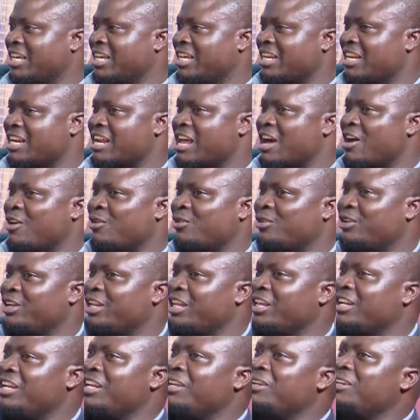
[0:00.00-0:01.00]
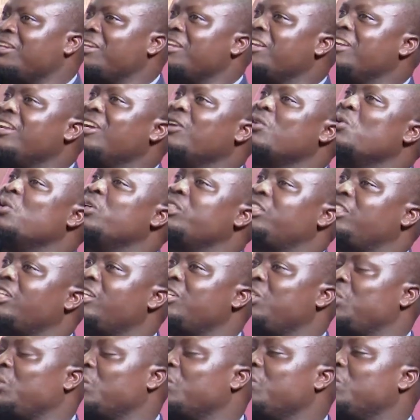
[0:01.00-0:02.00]
Mm. Now, the, the, the,
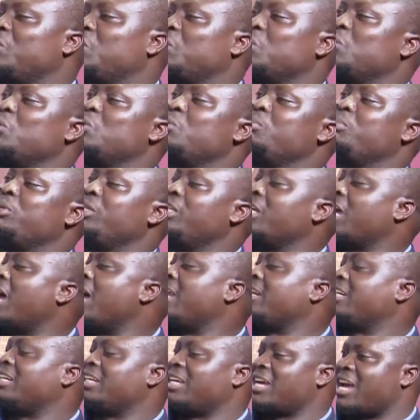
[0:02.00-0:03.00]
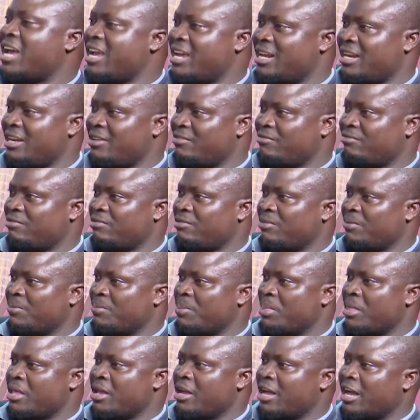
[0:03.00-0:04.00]
negotiation should be at a higher level.
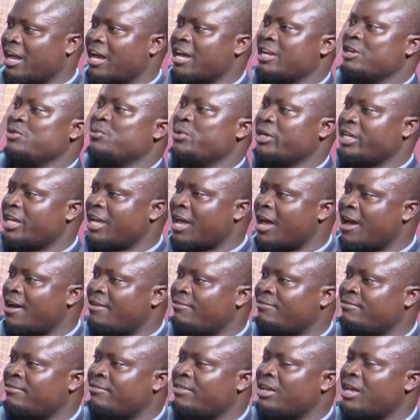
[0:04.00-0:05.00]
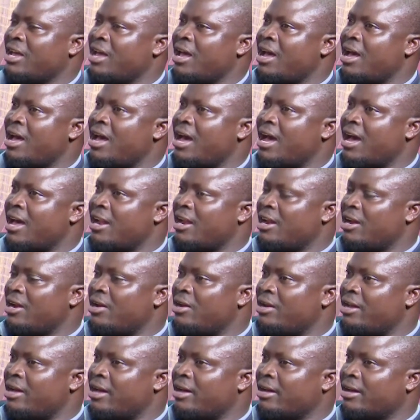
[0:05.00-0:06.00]
Mm. Can we have a, a,
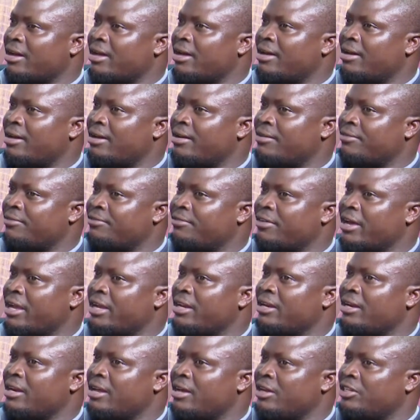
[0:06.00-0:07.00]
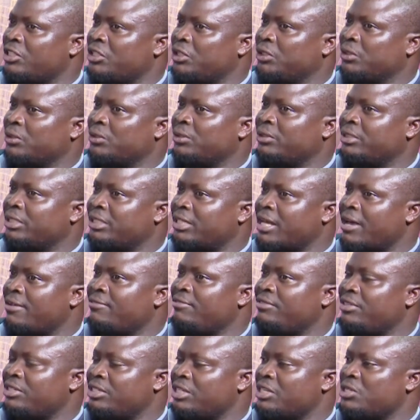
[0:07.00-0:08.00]
a financial
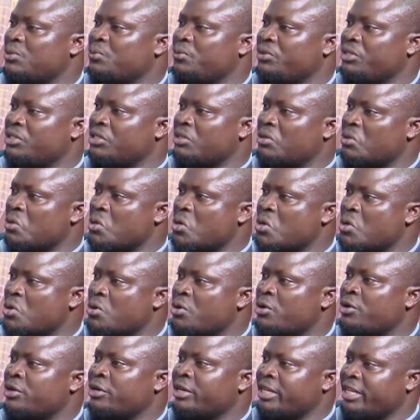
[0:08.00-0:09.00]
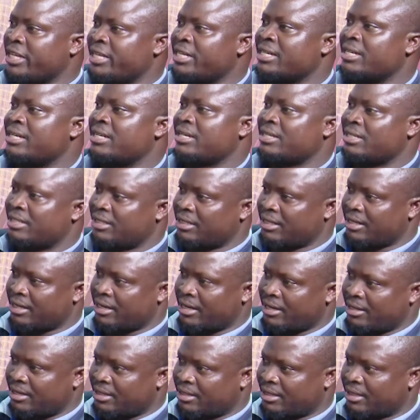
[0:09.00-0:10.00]
services with low interest
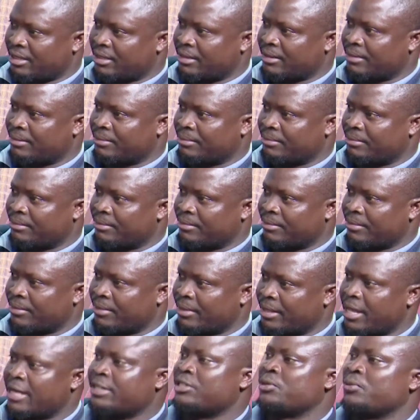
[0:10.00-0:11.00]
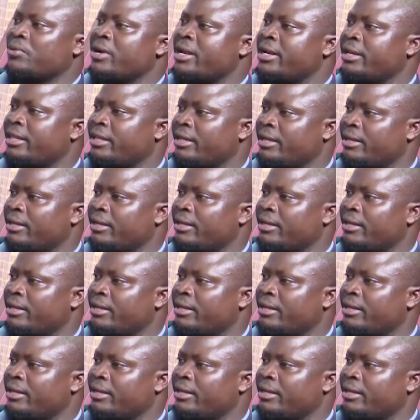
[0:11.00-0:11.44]
rates? That's one thing.